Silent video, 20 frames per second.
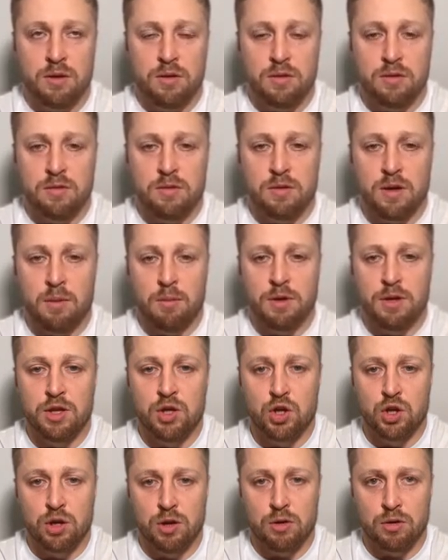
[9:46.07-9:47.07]
some
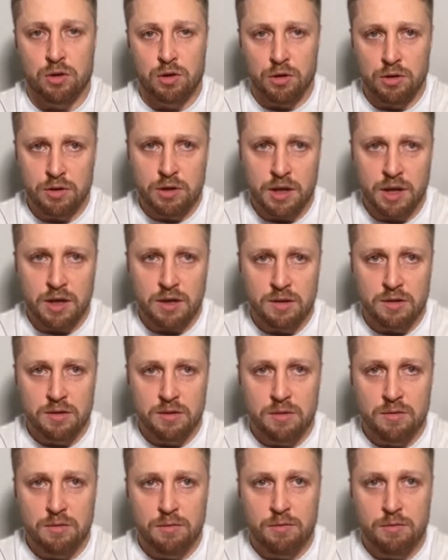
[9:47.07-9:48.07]
additional
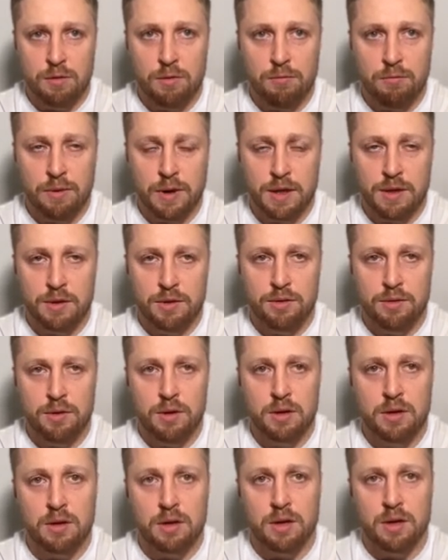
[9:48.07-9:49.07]
context from
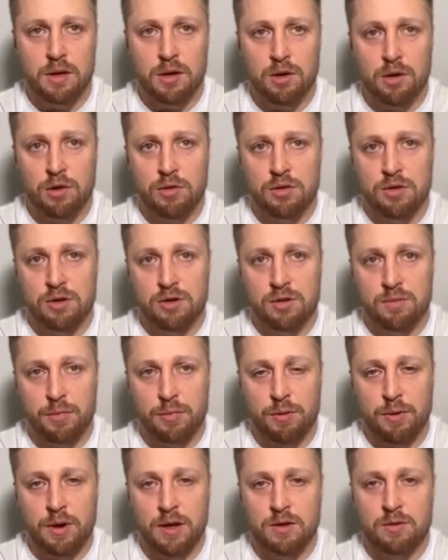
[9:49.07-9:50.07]
fine-tuning, and also it
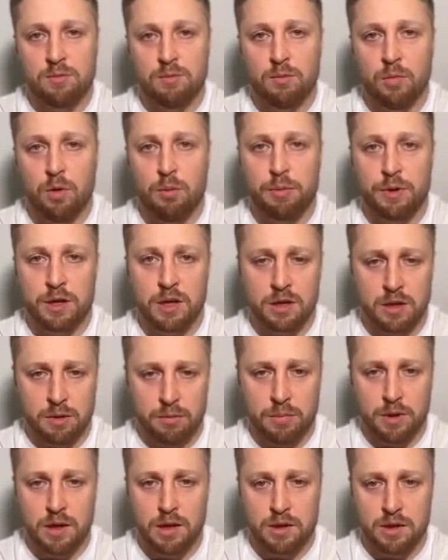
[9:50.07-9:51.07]
provides more
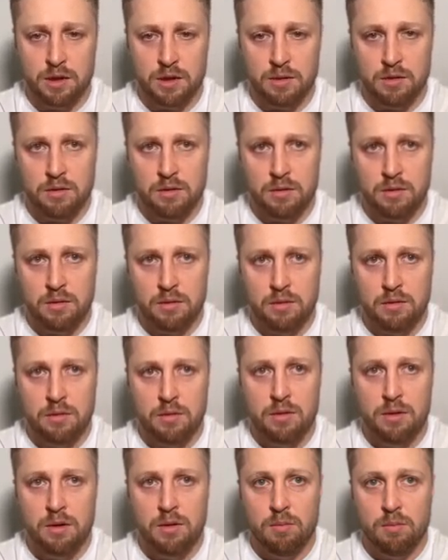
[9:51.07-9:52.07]
predictability,
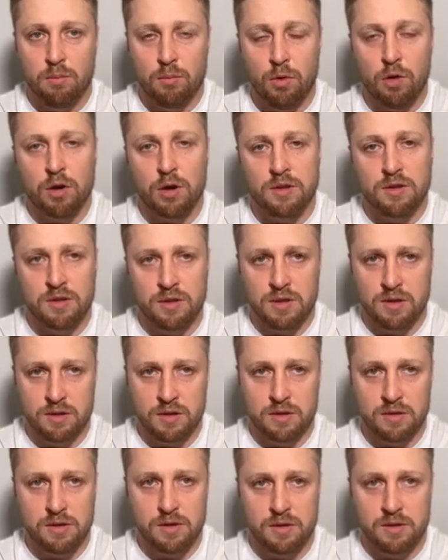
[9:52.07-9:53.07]
more
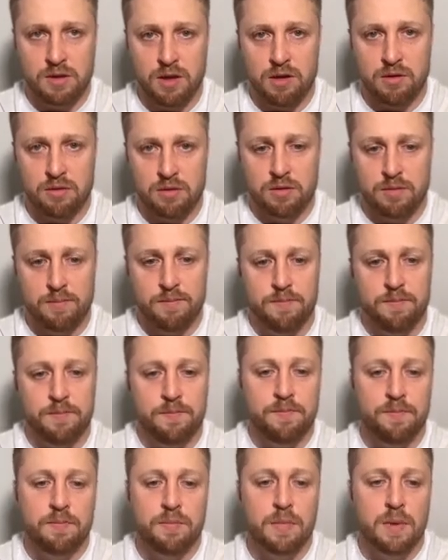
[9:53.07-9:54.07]
consistent results.
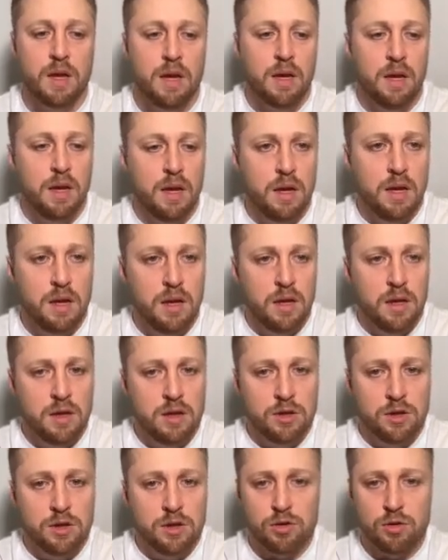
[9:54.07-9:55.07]

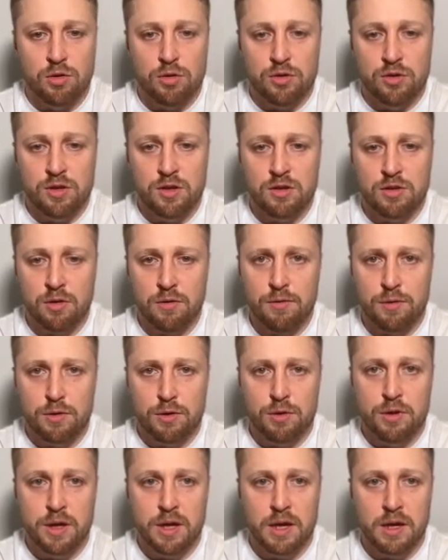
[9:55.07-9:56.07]
So that's all for
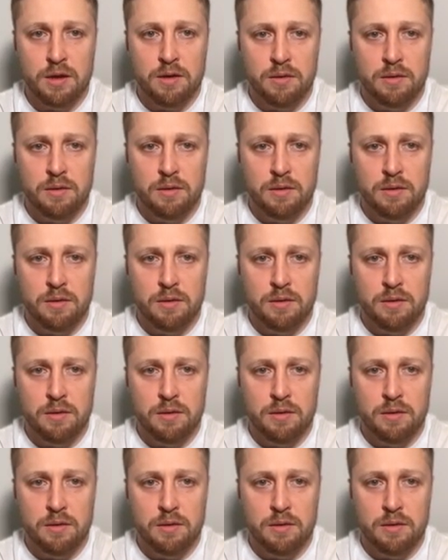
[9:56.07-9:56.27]
today.